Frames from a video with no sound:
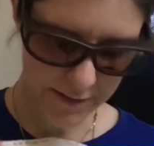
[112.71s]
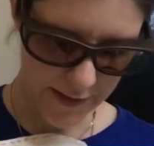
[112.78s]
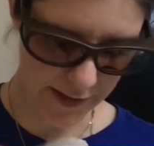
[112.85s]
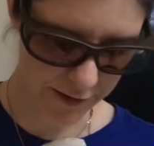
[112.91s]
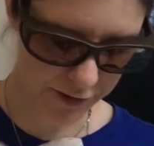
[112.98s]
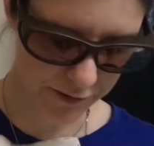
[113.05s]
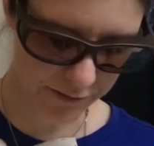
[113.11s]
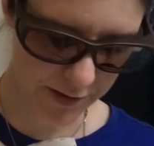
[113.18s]
he's
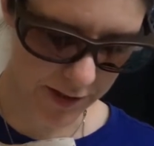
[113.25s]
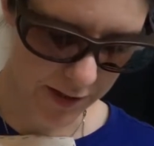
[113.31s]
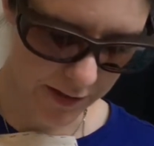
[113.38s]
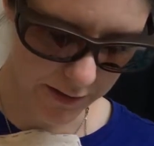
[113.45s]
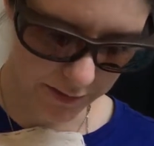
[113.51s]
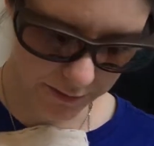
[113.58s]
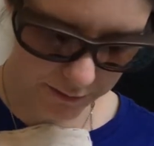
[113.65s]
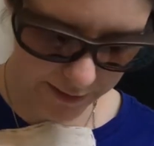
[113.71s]

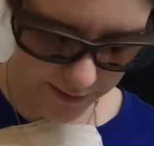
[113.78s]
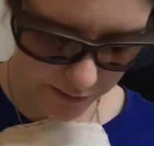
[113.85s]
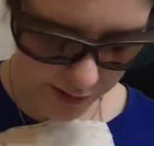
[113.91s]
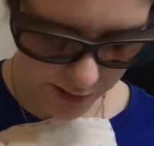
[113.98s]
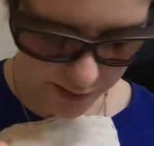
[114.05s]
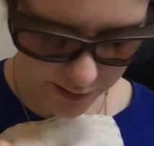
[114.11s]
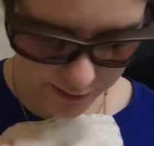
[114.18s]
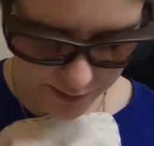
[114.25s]
actually quite
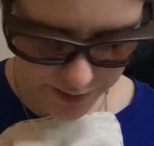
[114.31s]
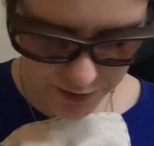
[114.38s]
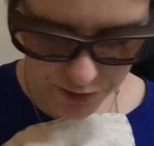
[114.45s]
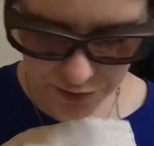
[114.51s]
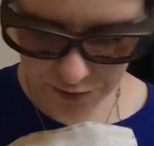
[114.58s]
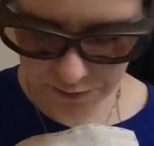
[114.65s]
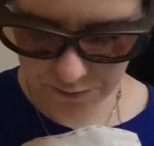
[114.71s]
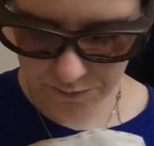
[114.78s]

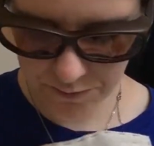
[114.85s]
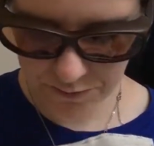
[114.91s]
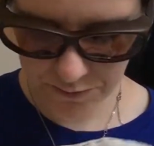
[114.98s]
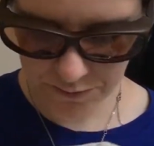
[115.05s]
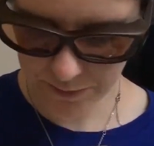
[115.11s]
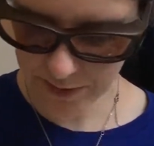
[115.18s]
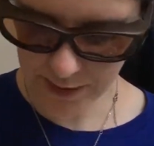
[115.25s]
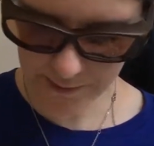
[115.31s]
large,
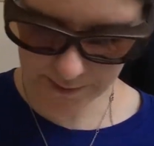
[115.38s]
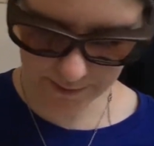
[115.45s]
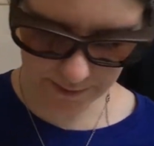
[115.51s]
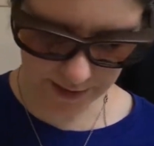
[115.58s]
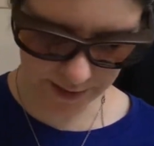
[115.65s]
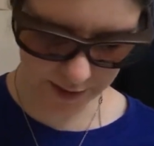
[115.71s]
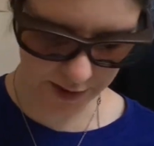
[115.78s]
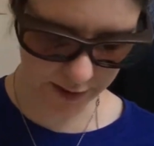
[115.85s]
takes up
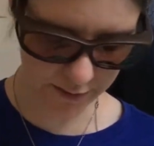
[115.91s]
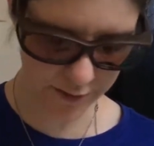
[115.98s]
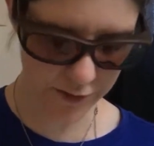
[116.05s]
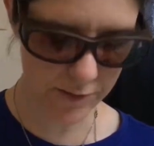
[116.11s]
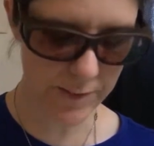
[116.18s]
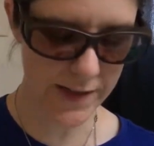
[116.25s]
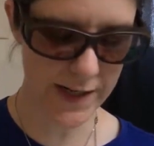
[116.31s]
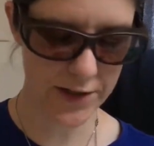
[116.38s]
my entire
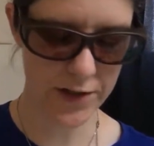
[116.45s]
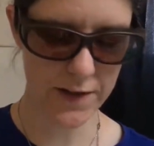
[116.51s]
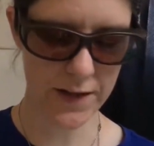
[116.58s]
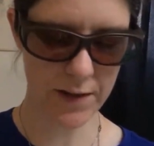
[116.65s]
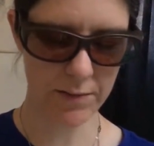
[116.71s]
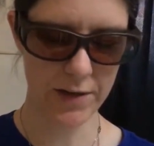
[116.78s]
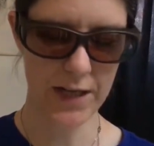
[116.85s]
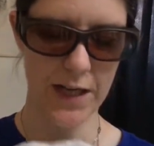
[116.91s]
hoop, and actually I
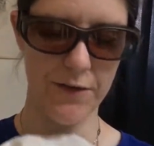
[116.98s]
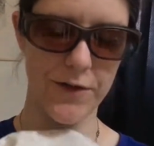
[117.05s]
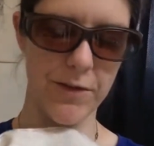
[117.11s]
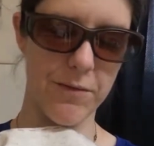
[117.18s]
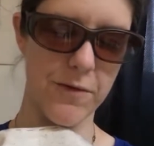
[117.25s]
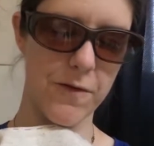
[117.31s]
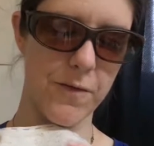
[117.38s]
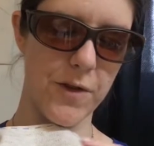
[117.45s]
think I'm going to have
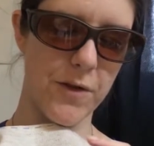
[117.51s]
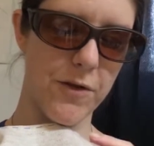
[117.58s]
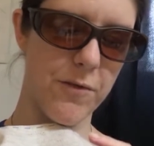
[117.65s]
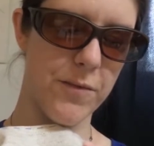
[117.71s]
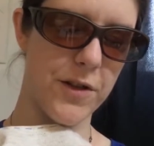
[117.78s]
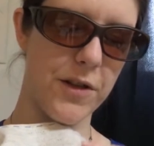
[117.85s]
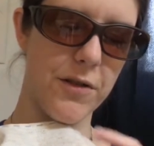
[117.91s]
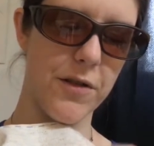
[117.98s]
to move the
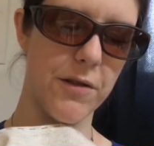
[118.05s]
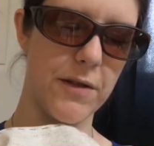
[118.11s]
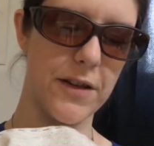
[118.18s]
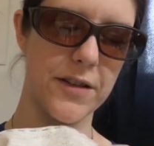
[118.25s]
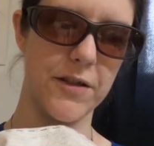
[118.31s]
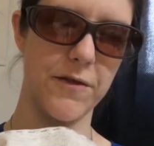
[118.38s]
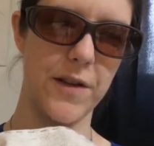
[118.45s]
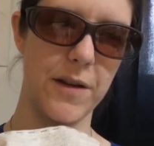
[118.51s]
hoop to do the
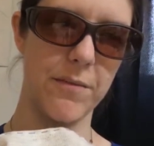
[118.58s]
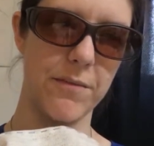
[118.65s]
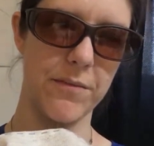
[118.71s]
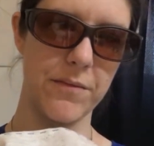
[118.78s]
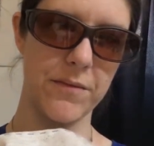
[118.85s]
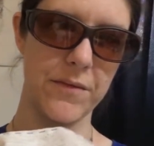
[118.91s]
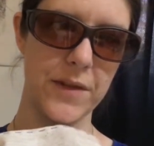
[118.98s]
rest of him.